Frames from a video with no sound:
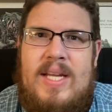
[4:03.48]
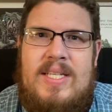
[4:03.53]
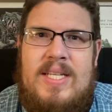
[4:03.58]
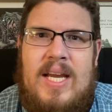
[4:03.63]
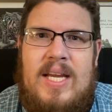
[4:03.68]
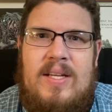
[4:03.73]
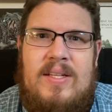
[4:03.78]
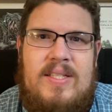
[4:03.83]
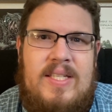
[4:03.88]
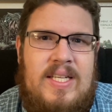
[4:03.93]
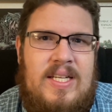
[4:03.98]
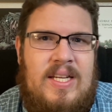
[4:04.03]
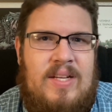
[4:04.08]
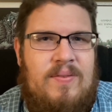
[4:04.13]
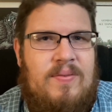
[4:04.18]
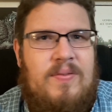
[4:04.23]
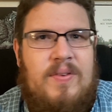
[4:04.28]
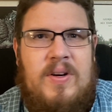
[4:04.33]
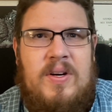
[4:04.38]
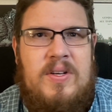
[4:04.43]
dialed in at
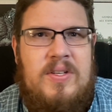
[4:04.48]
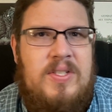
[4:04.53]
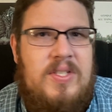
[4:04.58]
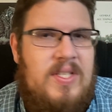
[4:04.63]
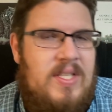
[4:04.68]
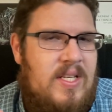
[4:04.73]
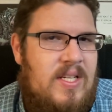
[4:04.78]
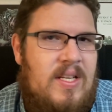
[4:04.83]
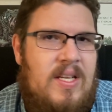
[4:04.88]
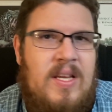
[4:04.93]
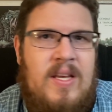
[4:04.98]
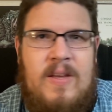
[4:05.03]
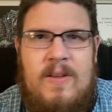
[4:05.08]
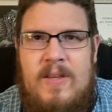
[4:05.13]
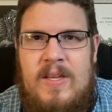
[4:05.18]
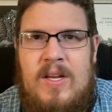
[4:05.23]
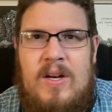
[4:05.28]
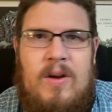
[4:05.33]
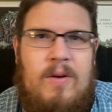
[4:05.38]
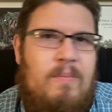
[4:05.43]
first, and,
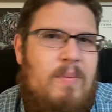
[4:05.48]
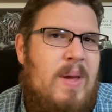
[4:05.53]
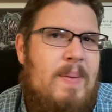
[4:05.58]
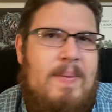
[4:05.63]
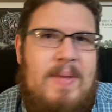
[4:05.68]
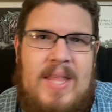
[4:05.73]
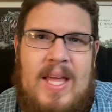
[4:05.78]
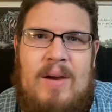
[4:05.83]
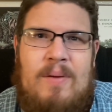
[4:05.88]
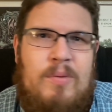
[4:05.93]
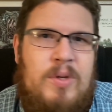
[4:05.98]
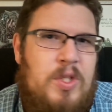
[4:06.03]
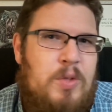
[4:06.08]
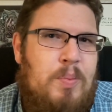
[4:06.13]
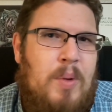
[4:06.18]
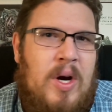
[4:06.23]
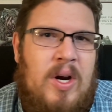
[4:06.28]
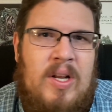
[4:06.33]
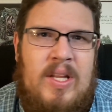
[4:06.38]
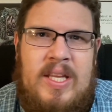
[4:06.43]
maybe that was
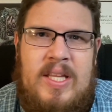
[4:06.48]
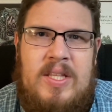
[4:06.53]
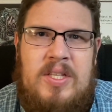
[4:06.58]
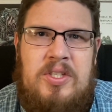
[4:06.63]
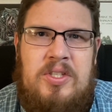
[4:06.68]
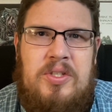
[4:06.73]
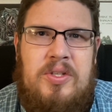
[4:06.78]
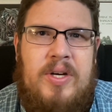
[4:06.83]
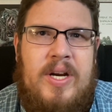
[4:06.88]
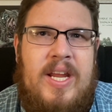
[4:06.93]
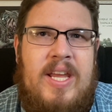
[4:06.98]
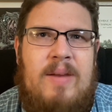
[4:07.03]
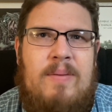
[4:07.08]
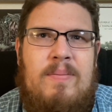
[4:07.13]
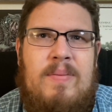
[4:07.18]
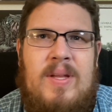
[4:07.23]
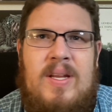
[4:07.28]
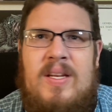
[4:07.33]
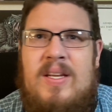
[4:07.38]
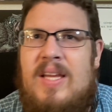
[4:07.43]
partly the
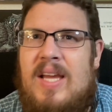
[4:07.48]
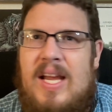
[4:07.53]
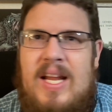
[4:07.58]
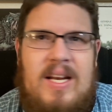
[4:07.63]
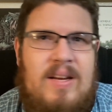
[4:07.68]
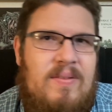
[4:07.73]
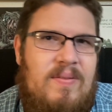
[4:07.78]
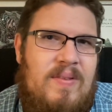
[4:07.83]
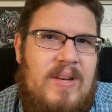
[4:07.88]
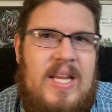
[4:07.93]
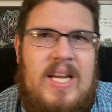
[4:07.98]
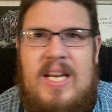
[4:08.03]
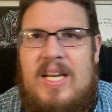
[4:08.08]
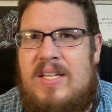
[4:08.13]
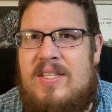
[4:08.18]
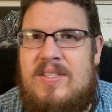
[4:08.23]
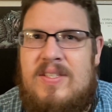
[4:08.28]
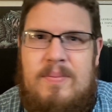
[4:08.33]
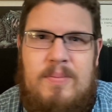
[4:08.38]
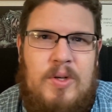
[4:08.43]
stream and kind of needing
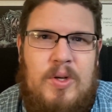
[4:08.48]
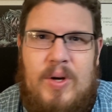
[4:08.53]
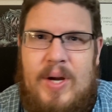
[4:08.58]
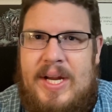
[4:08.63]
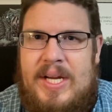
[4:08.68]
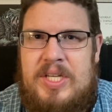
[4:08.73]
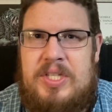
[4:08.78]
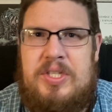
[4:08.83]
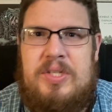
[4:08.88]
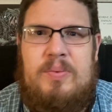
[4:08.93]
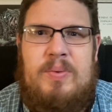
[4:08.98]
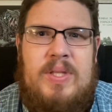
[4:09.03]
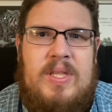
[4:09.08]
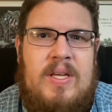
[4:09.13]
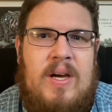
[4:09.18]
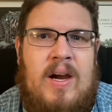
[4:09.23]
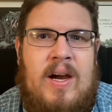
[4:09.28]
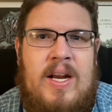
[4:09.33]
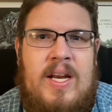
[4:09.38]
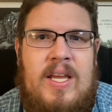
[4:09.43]
some correction with
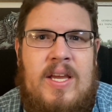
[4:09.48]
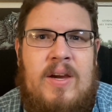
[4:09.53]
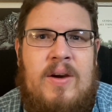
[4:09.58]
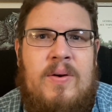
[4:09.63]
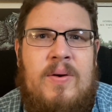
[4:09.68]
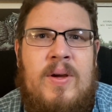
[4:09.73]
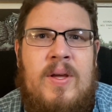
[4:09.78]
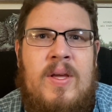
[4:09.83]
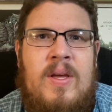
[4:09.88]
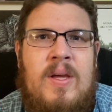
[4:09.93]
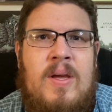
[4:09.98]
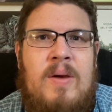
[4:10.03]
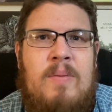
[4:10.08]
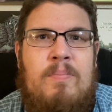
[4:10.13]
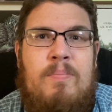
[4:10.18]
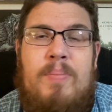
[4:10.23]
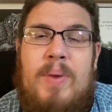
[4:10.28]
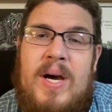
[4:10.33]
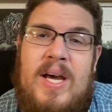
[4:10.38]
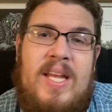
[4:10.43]
the audio.
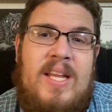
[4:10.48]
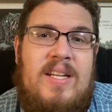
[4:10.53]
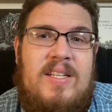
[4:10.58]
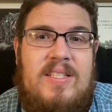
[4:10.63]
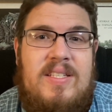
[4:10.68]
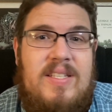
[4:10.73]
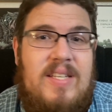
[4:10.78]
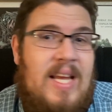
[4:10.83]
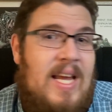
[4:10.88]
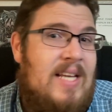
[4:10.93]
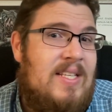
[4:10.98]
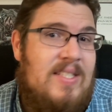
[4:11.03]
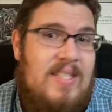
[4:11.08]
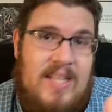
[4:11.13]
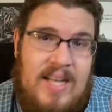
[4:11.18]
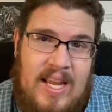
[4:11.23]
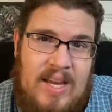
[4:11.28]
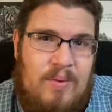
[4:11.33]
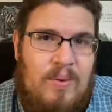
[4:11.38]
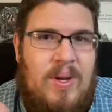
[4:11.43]
But as the
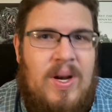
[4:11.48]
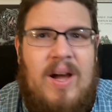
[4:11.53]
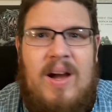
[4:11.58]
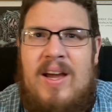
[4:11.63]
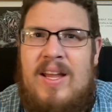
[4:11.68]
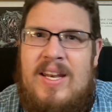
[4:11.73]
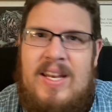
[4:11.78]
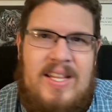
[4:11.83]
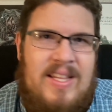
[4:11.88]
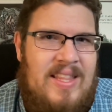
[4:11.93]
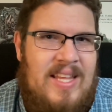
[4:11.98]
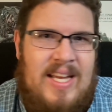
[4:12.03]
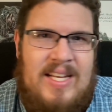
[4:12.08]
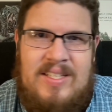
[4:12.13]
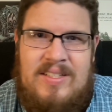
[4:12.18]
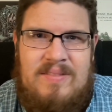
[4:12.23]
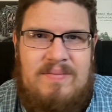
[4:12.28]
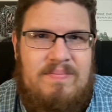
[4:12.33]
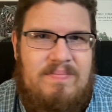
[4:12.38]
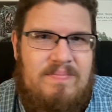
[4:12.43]
night went on, that,